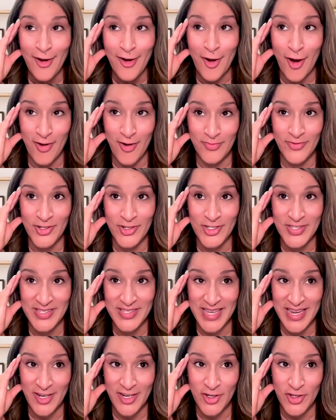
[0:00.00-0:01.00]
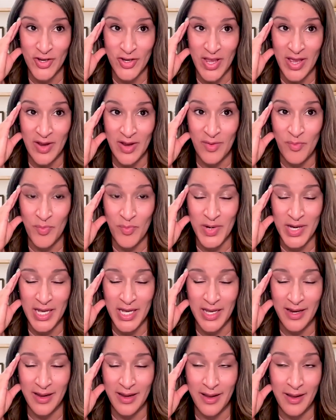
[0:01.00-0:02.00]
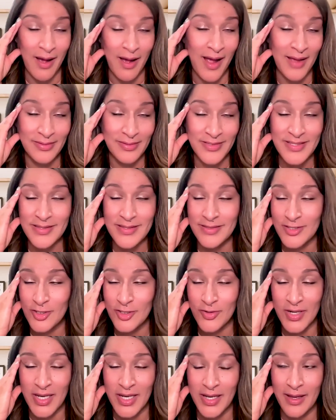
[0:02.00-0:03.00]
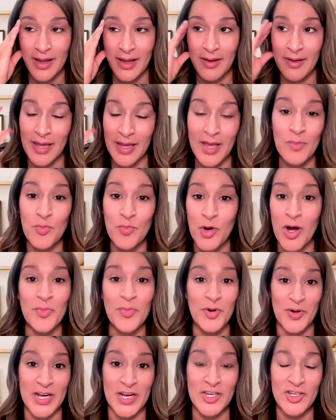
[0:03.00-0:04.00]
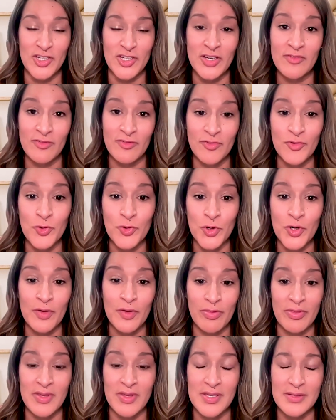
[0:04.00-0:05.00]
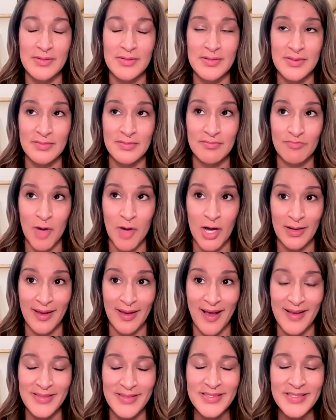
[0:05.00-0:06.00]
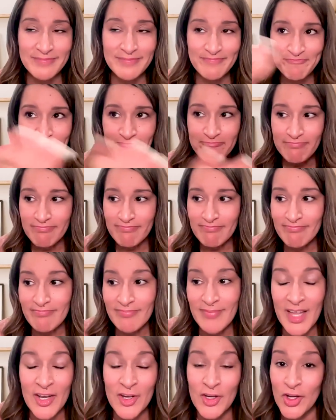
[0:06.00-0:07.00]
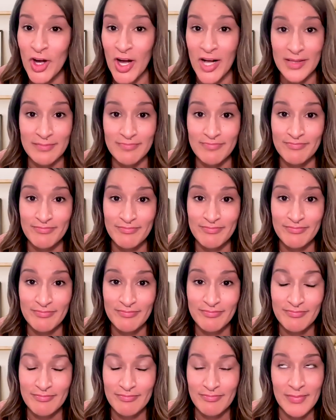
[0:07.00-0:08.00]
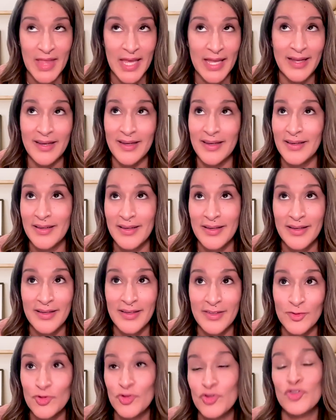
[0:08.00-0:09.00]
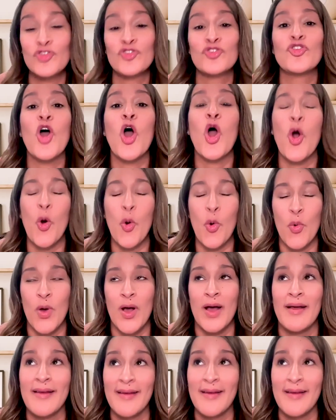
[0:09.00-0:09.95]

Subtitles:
conversation, but I listened to it in preparation for this podcast. Y'all, like, so